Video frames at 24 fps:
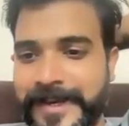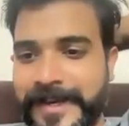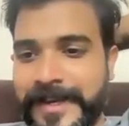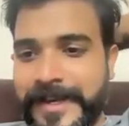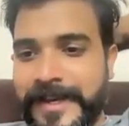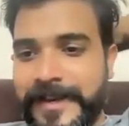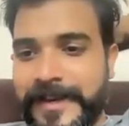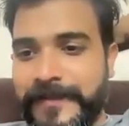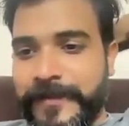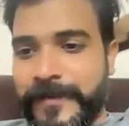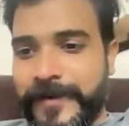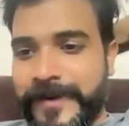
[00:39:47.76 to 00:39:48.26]

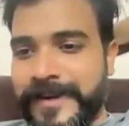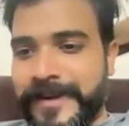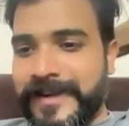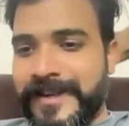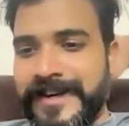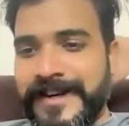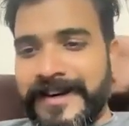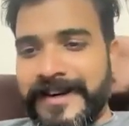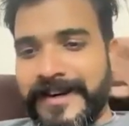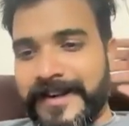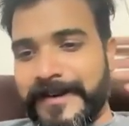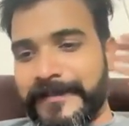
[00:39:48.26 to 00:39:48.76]
everybody.
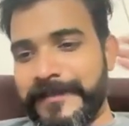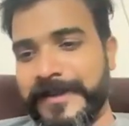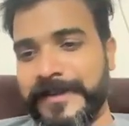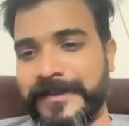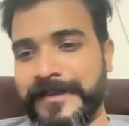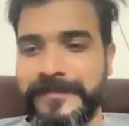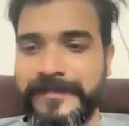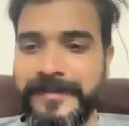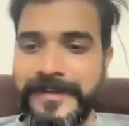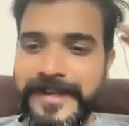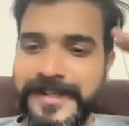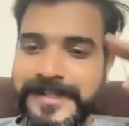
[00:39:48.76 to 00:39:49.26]
I mean,
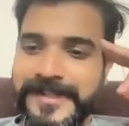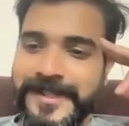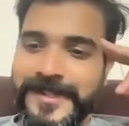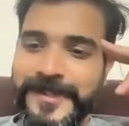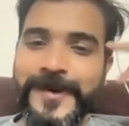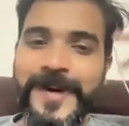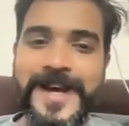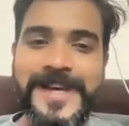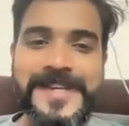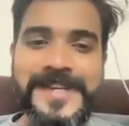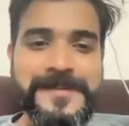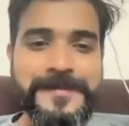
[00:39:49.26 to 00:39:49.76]
Ajay, don't
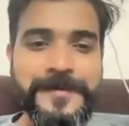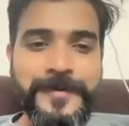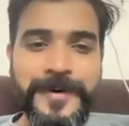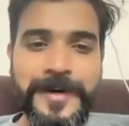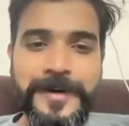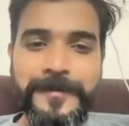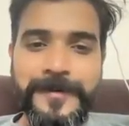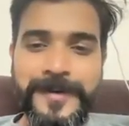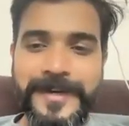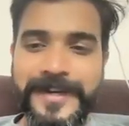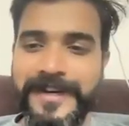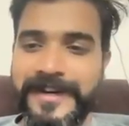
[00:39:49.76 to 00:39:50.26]
ask me what
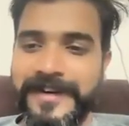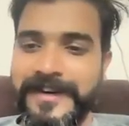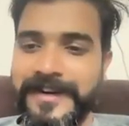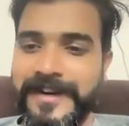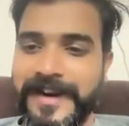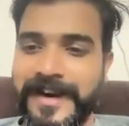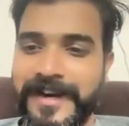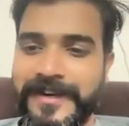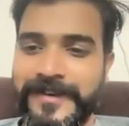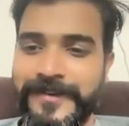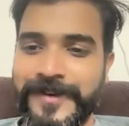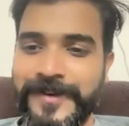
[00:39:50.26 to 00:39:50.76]
about
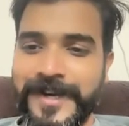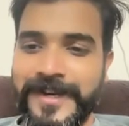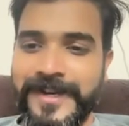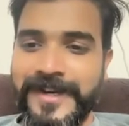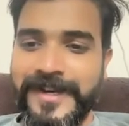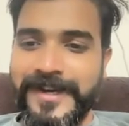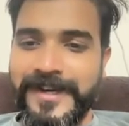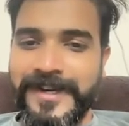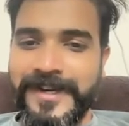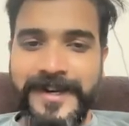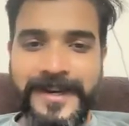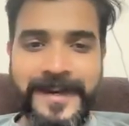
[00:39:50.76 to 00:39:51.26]
Interact tool. I
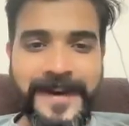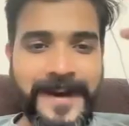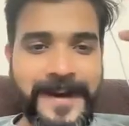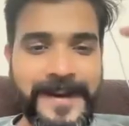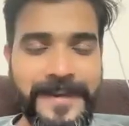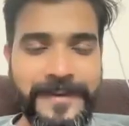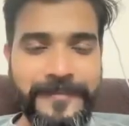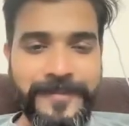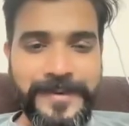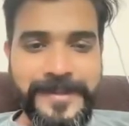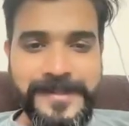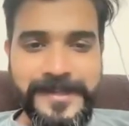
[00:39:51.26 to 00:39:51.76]
didn't try
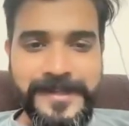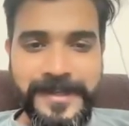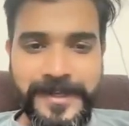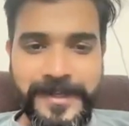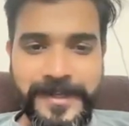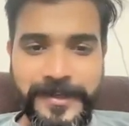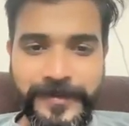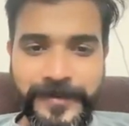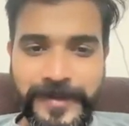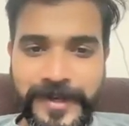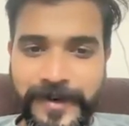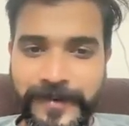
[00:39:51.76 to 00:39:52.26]
every single
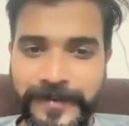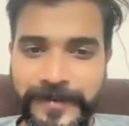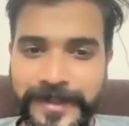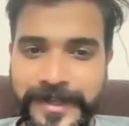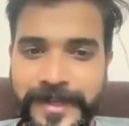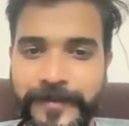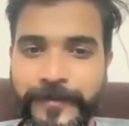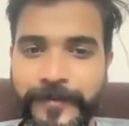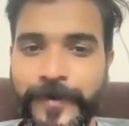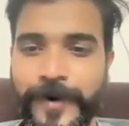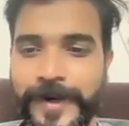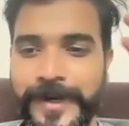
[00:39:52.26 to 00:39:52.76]
tool out
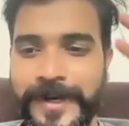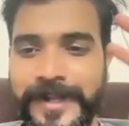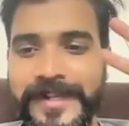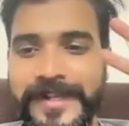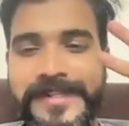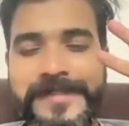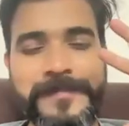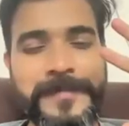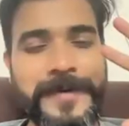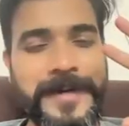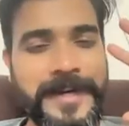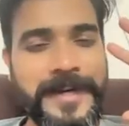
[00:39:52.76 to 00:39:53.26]
there. What
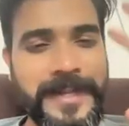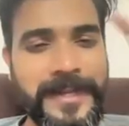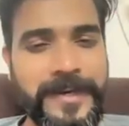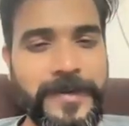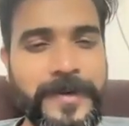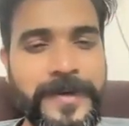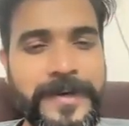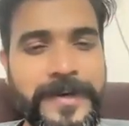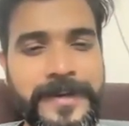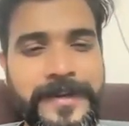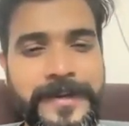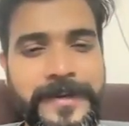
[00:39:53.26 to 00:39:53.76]
is pretty
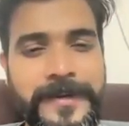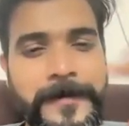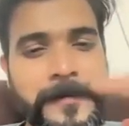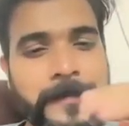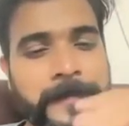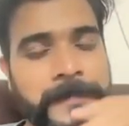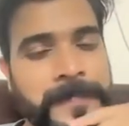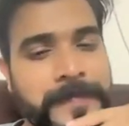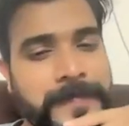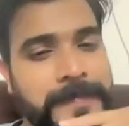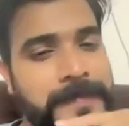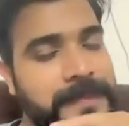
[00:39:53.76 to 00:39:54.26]
good,
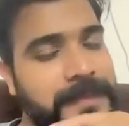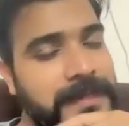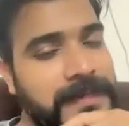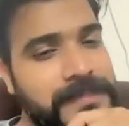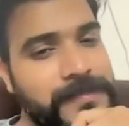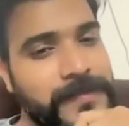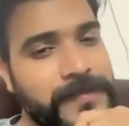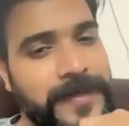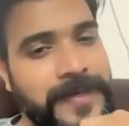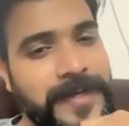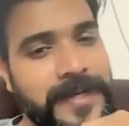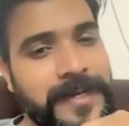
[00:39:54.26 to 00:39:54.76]

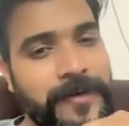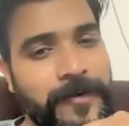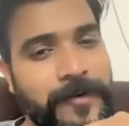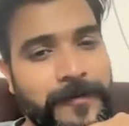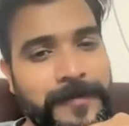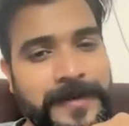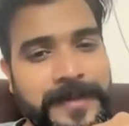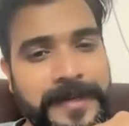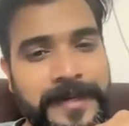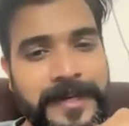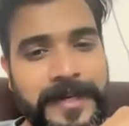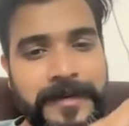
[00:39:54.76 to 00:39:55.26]
that's what I
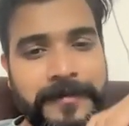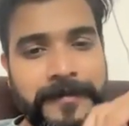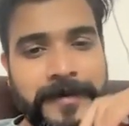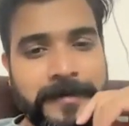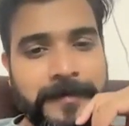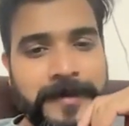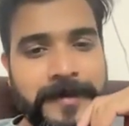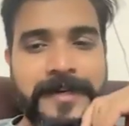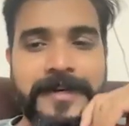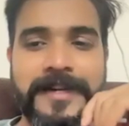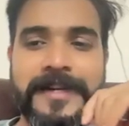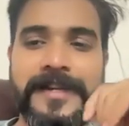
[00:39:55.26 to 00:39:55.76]
normally recommend.
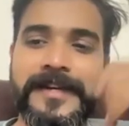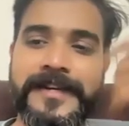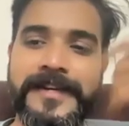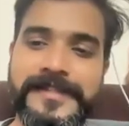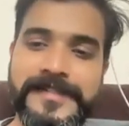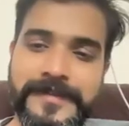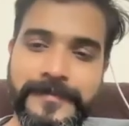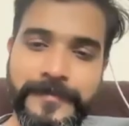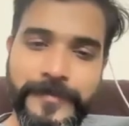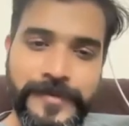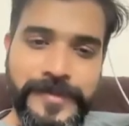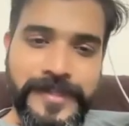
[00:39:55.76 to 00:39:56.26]
But again, it's
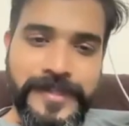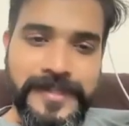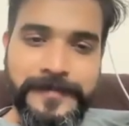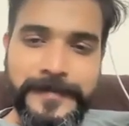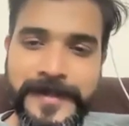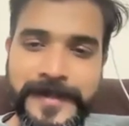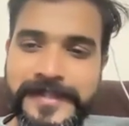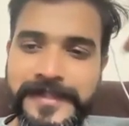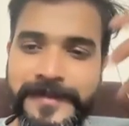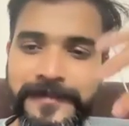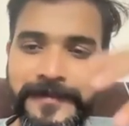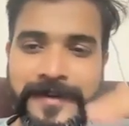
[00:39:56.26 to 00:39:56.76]
the most
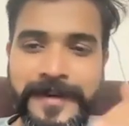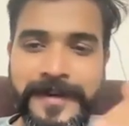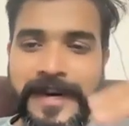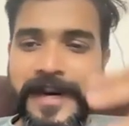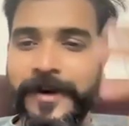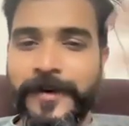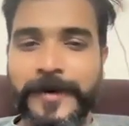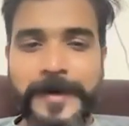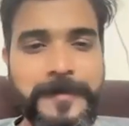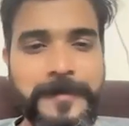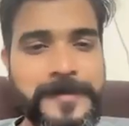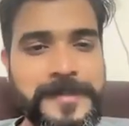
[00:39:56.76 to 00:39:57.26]
expensive. Try
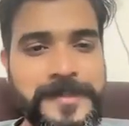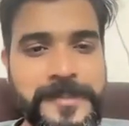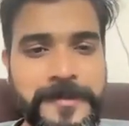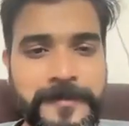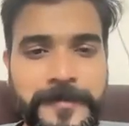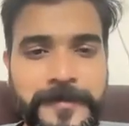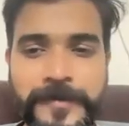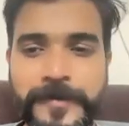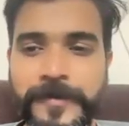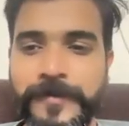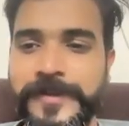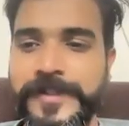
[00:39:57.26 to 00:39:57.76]
out a bunch
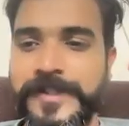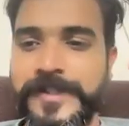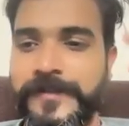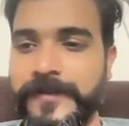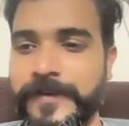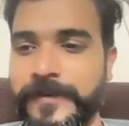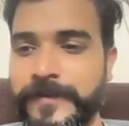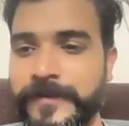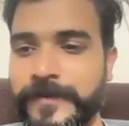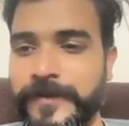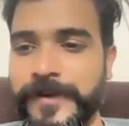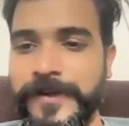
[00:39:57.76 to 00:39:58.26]
of tool,
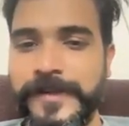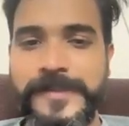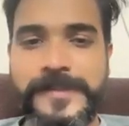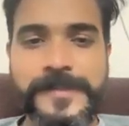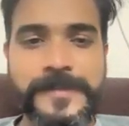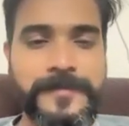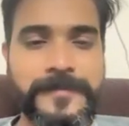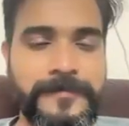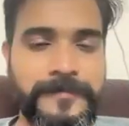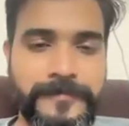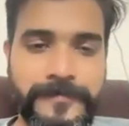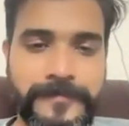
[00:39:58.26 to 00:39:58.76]
whichever
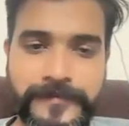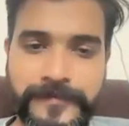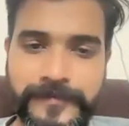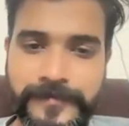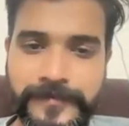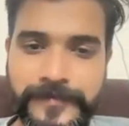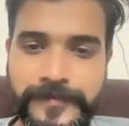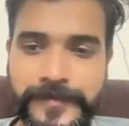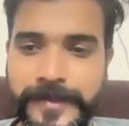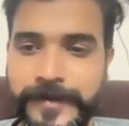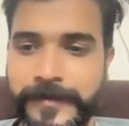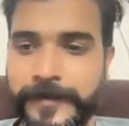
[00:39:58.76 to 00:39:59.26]
works.
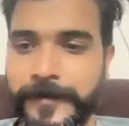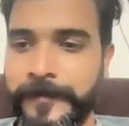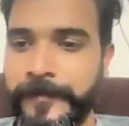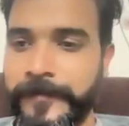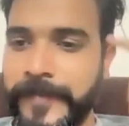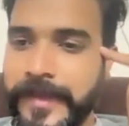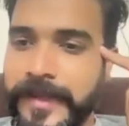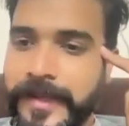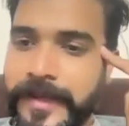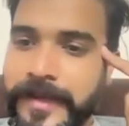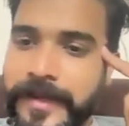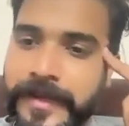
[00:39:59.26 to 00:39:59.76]

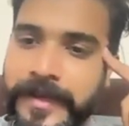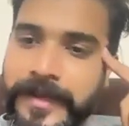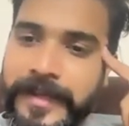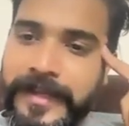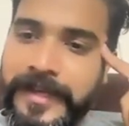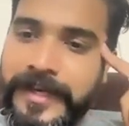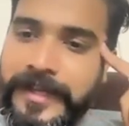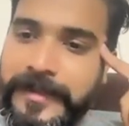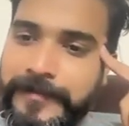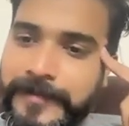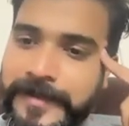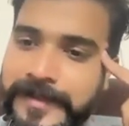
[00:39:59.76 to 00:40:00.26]

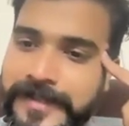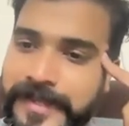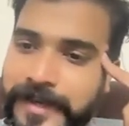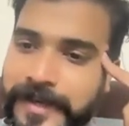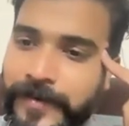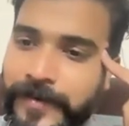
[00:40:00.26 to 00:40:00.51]
In emails, how